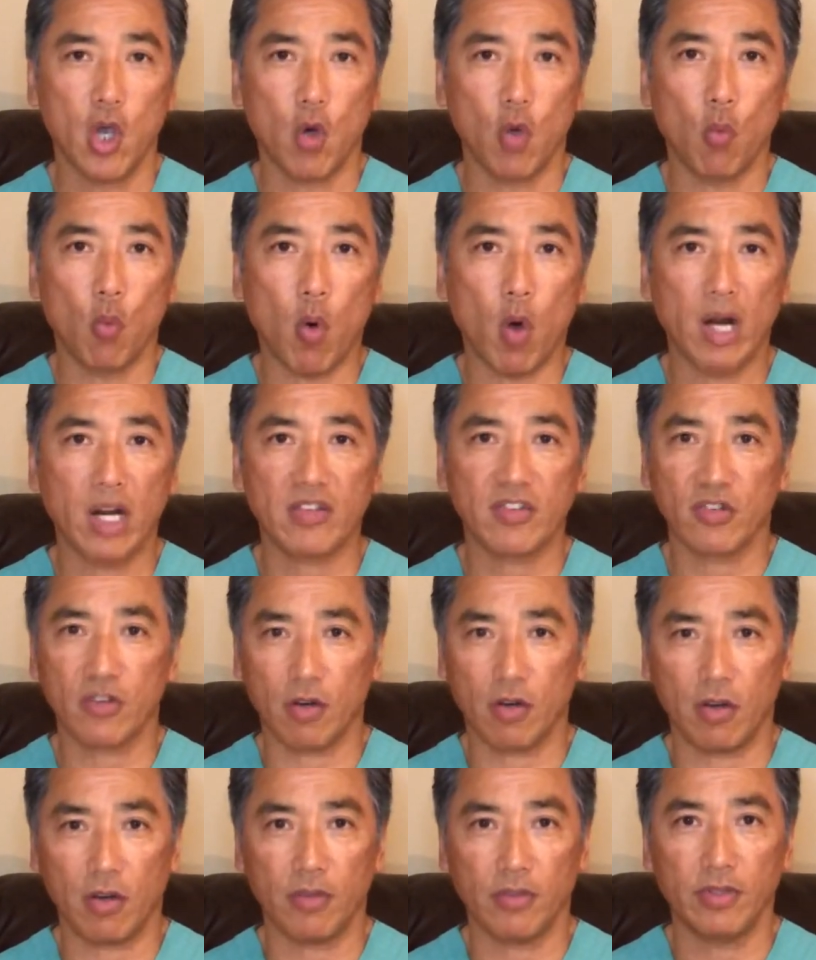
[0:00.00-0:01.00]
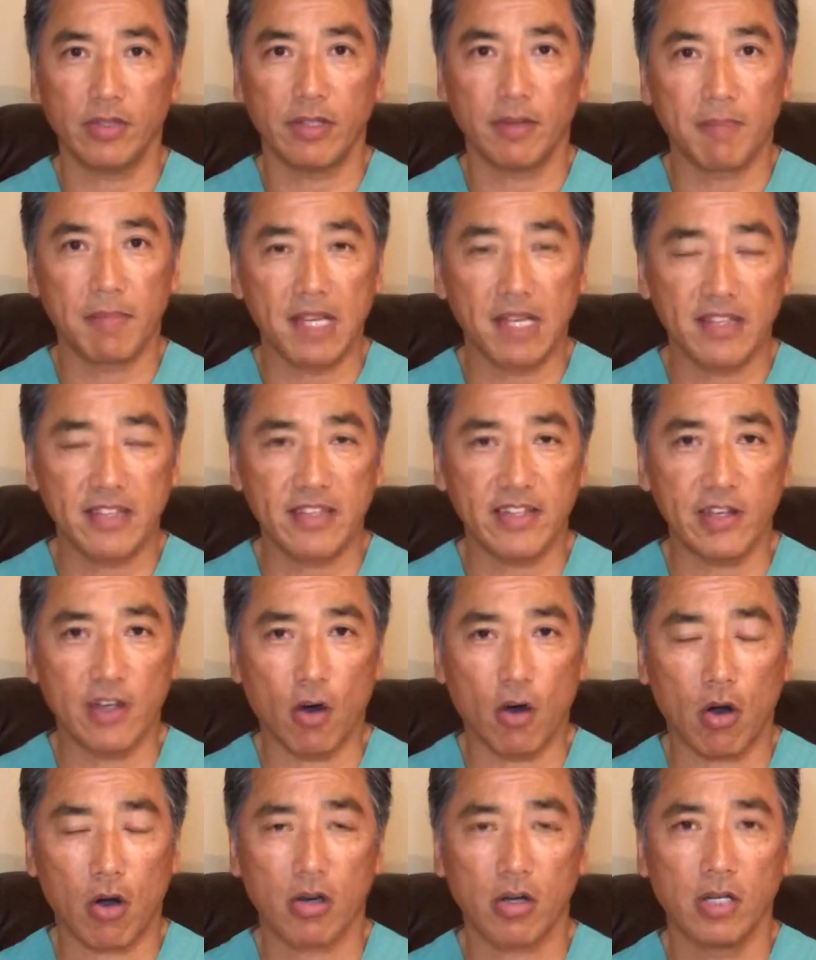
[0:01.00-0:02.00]
One is called the
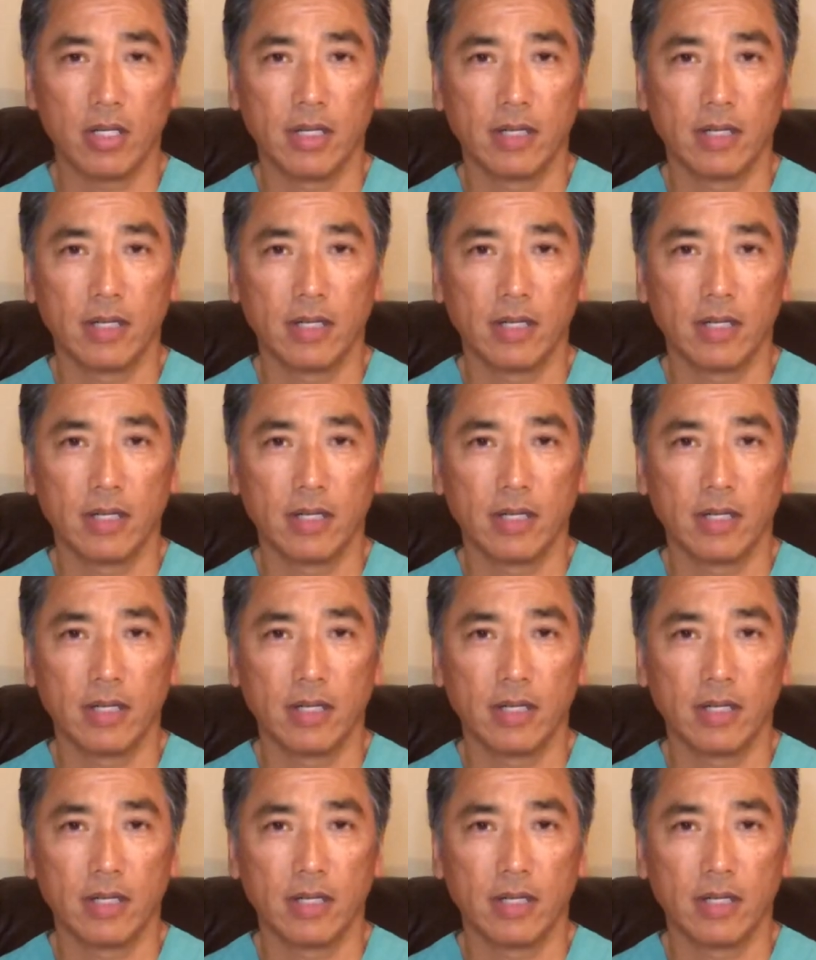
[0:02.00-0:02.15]
PCR,